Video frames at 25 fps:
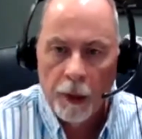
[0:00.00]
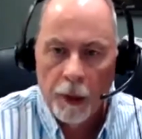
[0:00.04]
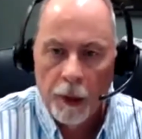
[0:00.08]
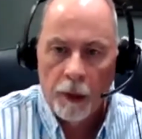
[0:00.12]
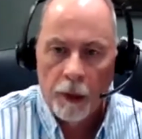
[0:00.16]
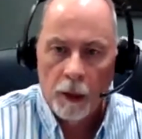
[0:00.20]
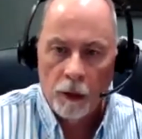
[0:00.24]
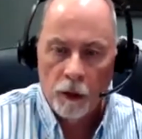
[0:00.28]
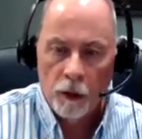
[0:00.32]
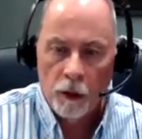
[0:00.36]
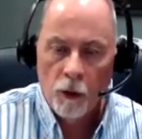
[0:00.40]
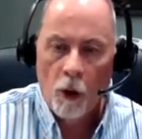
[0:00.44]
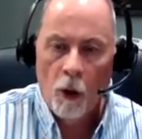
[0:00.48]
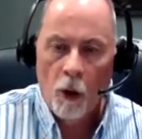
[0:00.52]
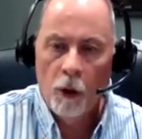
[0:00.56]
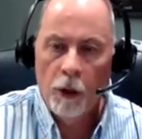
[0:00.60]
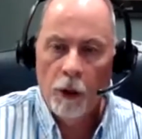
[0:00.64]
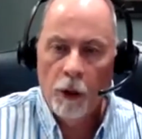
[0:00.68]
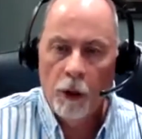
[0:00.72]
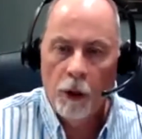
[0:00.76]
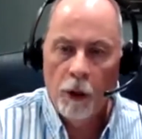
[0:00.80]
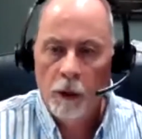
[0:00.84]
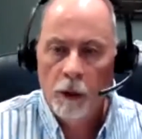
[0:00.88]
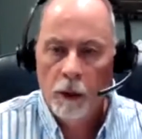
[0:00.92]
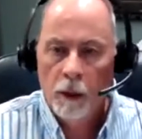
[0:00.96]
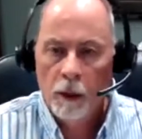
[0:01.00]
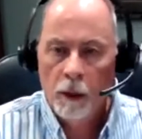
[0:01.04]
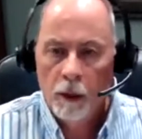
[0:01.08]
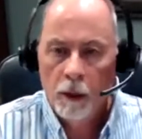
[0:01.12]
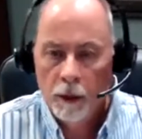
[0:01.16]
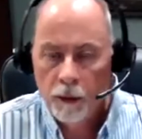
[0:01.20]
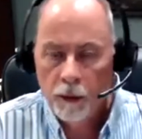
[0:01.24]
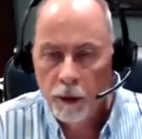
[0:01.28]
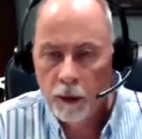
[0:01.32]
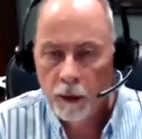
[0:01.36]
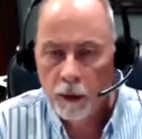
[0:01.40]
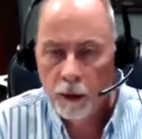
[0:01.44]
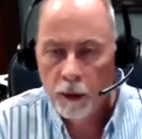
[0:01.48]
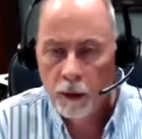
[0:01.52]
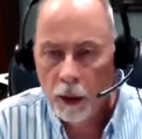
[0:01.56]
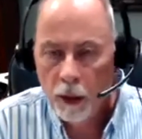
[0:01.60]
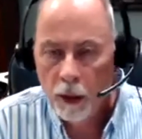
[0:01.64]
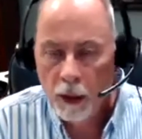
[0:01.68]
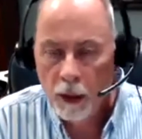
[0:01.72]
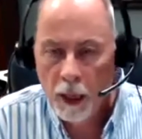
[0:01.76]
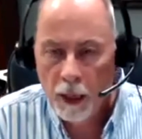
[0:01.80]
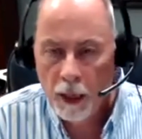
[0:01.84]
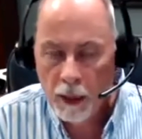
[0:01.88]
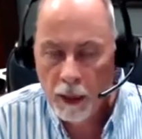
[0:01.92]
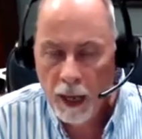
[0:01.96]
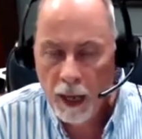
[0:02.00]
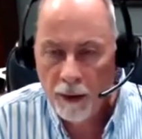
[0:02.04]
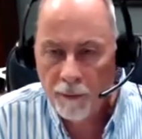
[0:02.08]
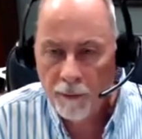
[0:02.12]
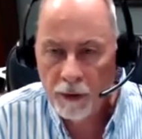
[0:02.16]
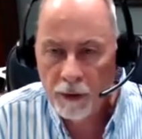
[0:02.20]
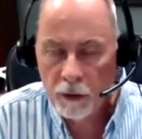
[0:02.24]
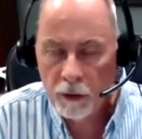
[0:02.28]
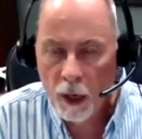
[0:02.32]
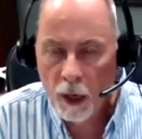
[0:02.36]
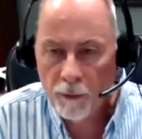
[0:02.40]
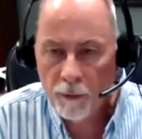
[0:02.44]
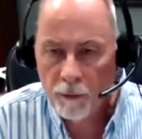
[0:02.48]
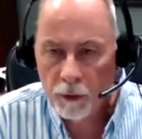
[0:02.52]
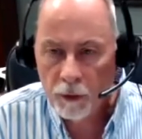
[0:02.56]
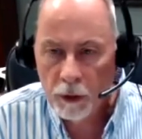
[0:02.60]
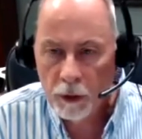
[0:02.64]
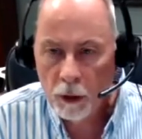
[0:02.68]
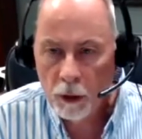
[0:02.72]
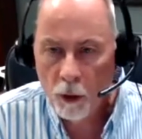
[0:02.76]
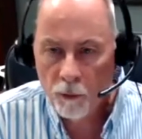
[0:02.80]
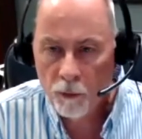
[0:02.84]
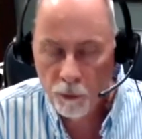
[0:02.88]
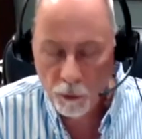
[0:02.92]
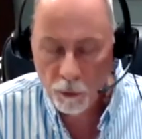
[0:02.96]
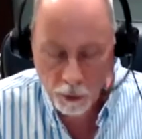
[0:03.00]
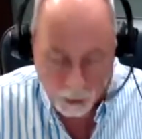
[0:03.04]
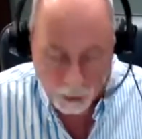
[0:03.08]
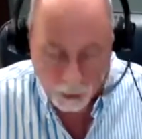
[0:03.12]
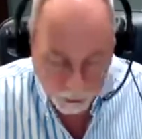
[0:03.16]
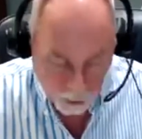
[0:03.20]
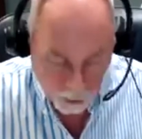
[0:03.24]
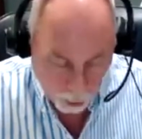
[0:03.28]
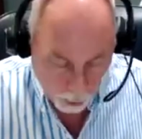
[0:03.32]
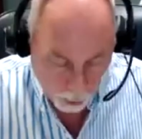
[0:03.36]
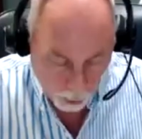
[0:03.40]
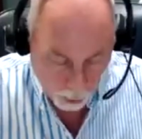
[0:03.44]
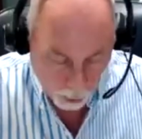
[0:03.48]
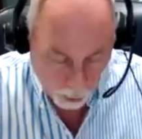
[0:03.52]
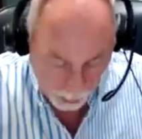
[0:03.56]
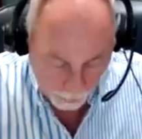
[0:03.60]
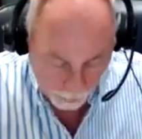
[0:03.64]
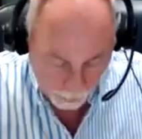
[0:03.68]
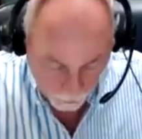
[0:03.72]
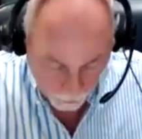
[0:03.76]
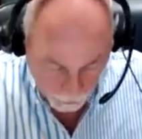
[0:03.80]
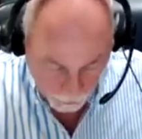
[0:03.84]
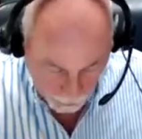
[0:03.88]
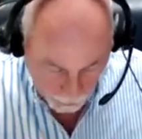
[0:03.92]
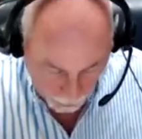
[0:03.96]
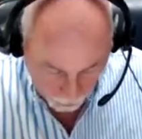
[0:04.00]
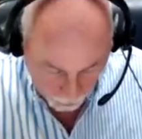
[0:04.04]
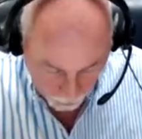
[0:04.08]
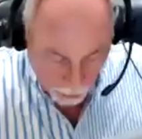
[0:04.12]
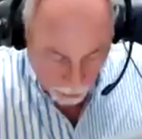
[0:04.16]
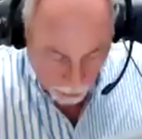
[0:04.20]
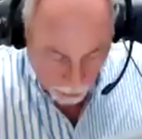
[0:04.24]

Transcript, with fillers: controlling the, and having sovereignty over his own life and death.